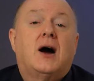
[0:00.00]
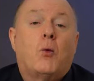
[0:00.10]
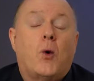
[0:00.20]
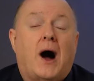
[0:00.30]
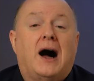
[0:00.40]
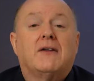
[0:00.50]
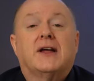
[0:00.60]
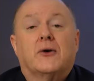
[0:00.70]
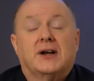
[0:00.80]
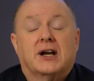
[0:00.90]
while
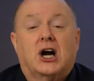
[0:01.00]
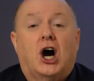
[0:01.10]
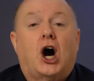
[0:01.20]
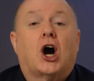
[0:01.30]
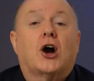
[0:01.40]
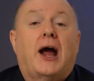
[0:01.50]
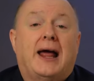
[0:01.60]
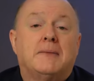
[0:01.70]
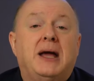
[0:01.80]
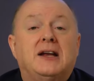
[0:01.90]
they were in a car,
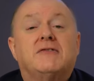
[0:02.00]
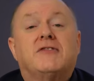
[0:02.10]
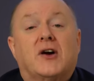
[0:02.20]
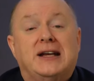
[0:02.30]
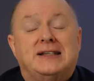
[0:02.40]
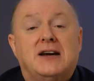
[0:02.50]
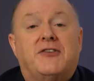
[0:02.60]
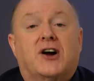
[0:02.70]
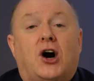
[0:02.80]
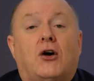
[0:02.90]
and it made it very
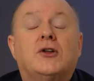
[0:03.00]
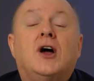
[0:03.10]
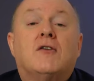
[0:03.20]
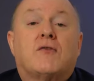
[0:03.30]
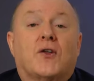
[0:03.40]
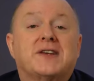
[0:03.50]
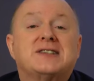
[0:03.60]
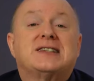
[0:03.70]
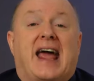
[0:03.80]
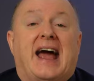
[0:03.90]
difficult for the
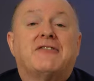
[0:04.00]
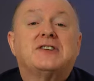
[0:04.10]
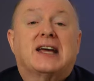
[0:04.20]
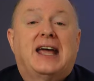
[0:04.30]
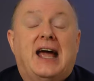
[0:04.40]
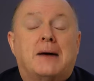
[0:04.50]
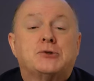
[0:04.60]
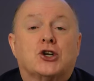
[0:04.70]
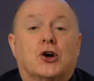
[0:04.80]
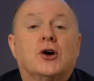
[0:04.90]
staff to
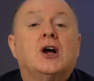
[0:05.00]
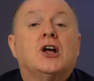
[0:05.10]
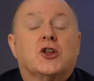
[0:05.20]
capture